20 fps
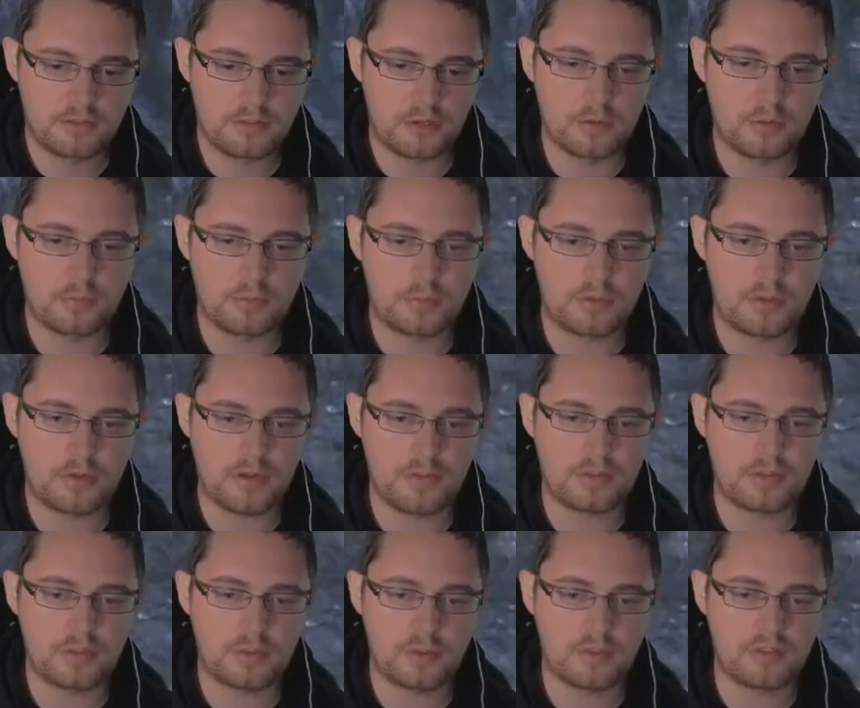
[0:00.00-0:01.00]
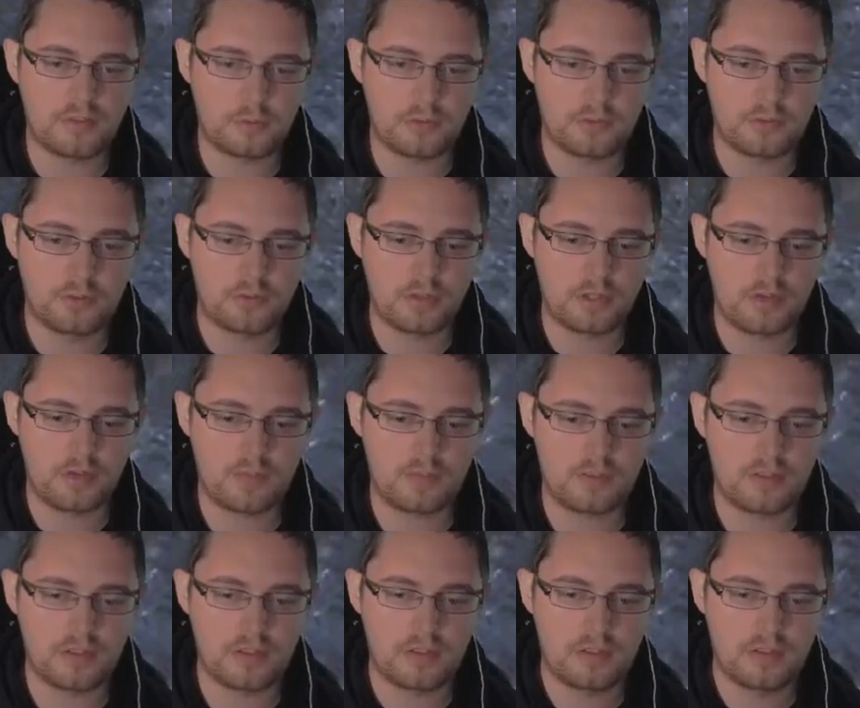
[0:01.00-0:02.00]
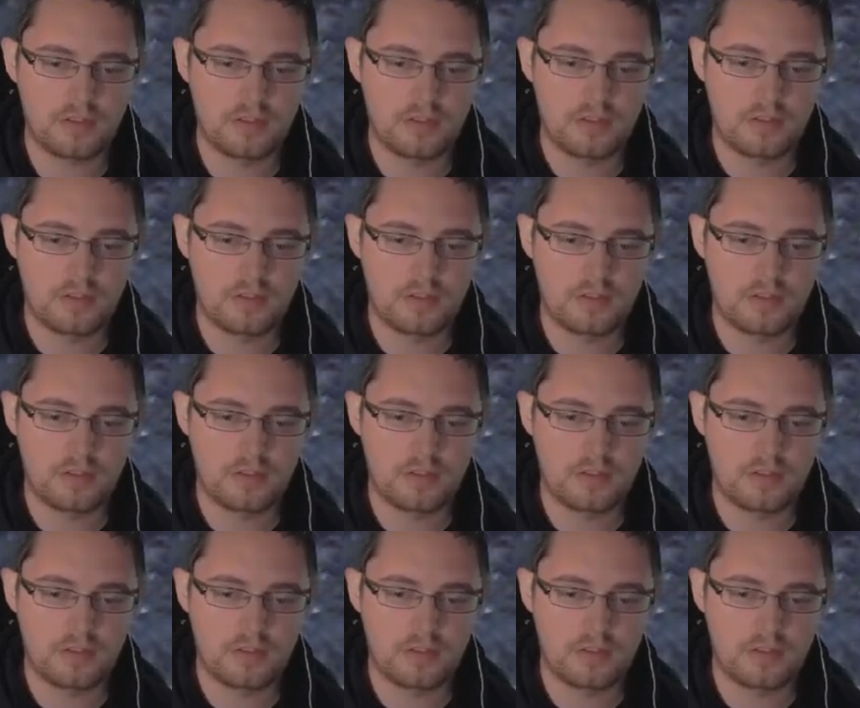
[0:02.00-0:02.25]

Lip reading: So we don't have to do anything. We're taunting everything.